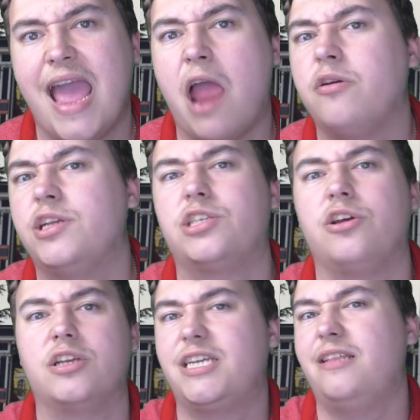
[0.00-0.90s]
the area and
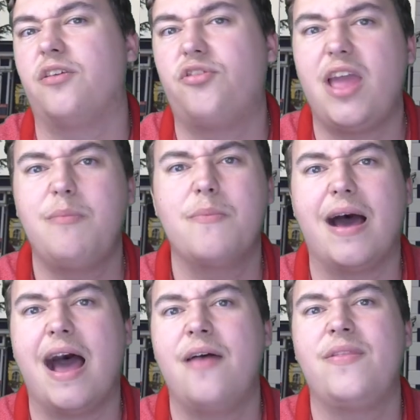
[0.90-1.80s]
sort of seeing the theming
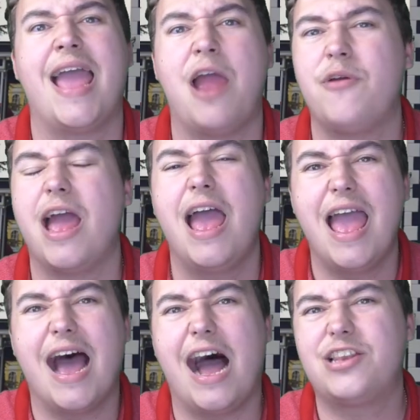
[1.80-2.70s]
behind the area.
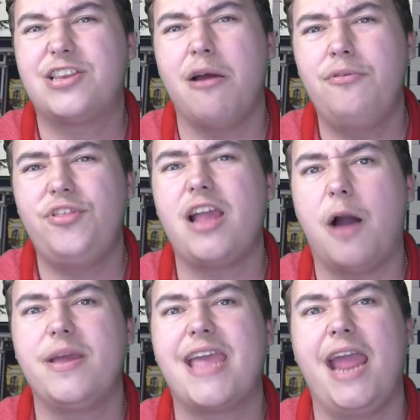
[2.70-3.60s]
I don't think
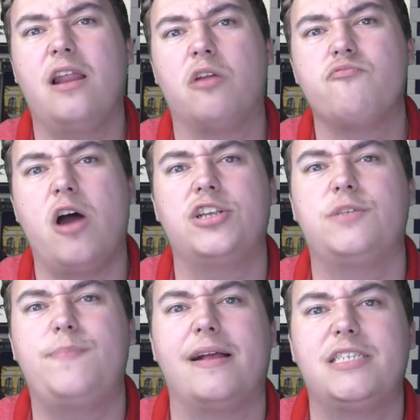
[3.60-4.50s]
I'll be getting on
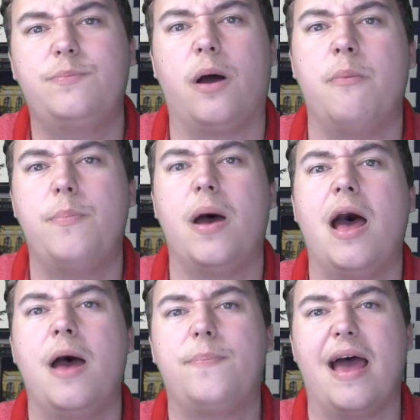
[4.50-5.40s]
Raja's Bouncy Bottom
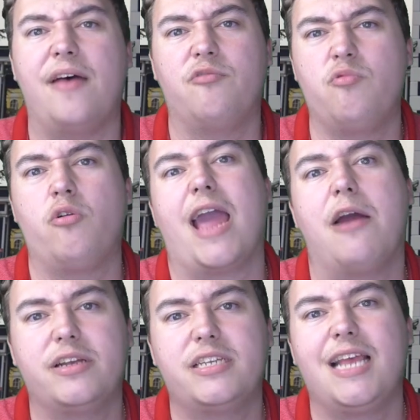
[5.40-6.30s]
Burp and the Royal
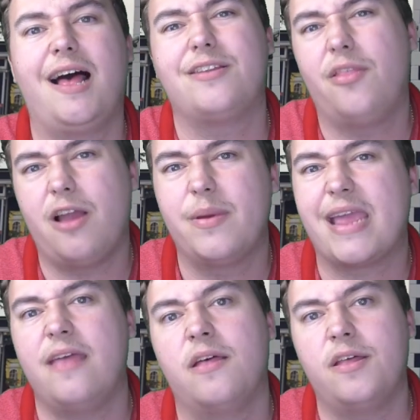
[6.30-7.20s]
Carousel. I don't think I'll be
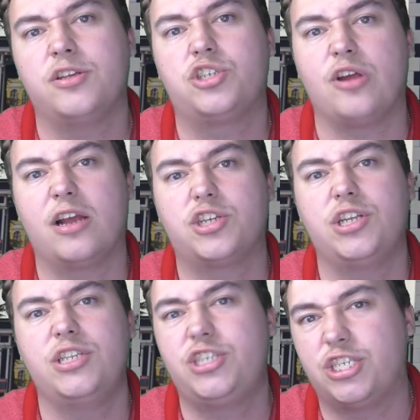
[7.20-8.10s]
getting on those
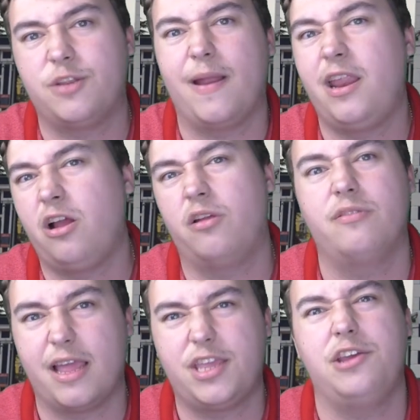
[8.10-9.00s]
attractions, just depending
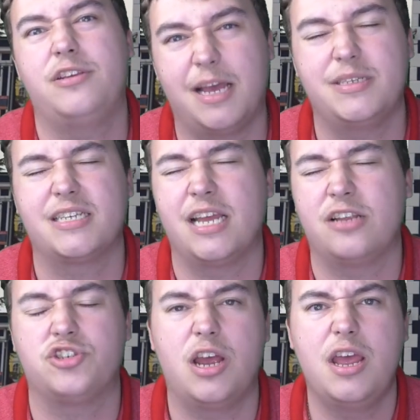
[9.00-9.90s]
on like queue times,
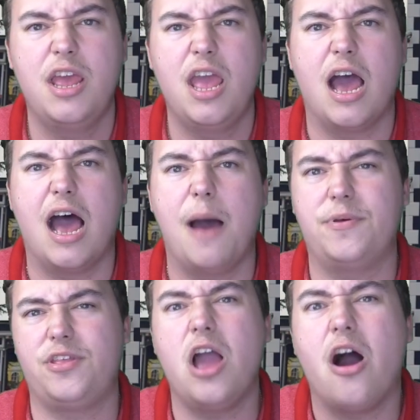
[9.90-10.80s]
etc.
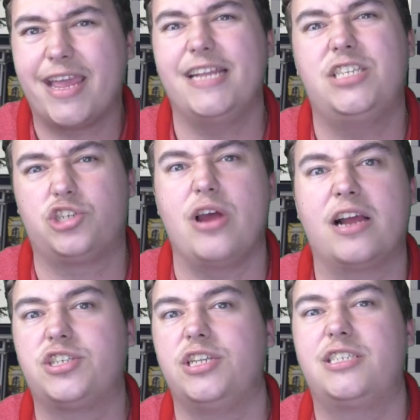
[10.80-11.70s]
But they are kids
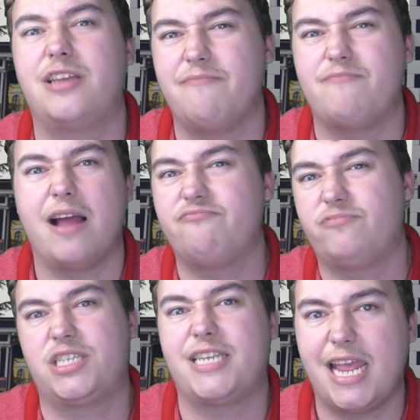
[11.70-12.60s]
attractions, so I'd
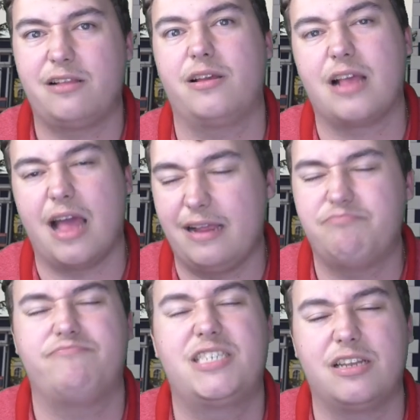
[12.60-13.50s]
stay
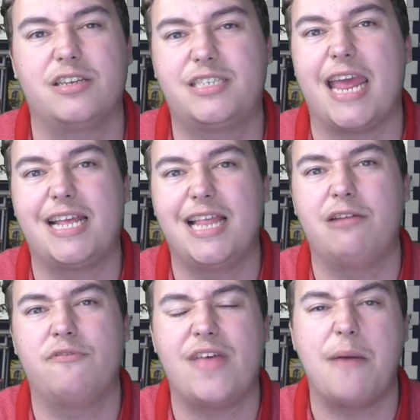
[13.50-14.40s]

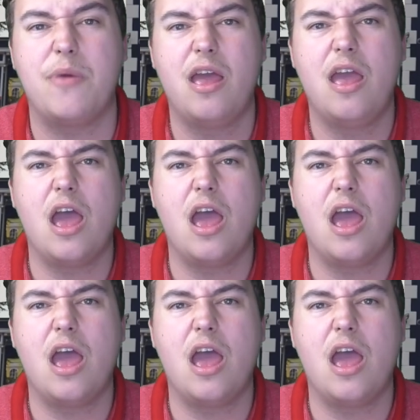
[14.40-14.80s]
clear of them.